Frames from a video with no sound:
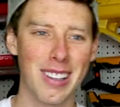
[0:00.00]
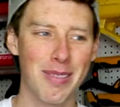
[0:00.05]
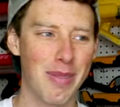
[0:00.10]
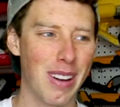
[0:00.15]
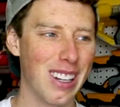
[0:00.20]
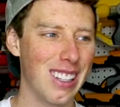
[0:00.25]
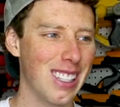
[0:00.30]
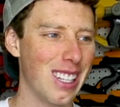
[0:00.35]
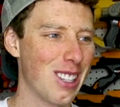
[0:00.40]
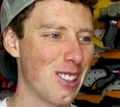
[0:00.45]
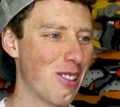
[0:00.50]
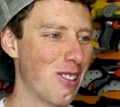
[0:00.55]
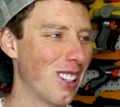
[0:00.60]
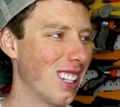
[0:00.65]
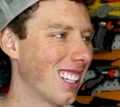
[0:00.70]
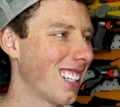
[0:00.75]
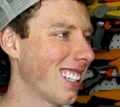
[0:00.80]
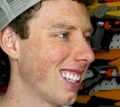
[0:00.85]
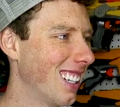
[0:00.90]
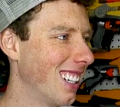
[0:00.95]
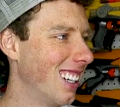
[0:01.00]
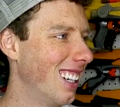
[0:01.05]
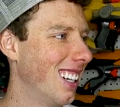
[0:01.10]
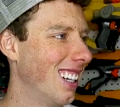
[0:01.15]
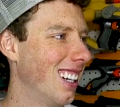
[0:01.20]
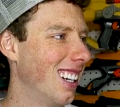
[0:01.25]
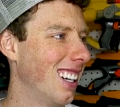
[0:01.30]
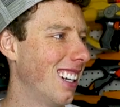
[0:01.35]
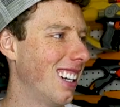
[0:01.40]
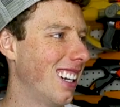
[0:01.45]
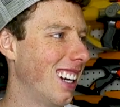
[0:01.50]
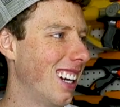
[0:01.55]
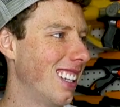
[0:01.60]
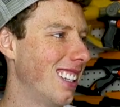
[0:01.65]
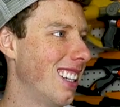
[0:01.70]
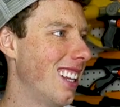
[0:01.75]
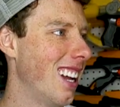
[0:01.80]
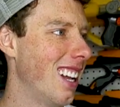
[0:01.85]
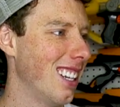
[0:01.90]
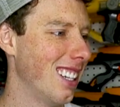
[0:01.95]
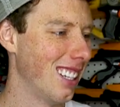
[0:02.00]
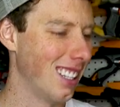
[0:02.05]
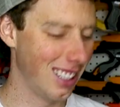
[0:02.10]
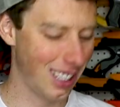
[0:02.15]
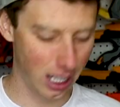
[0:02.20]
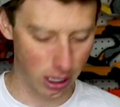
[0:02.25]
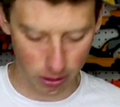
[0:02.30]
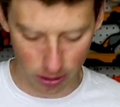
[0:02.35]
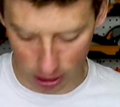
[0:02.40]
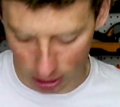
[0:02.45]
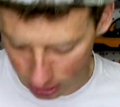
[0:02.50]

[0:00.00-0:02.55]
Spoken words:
it. Apparently it doesn't work. And then there we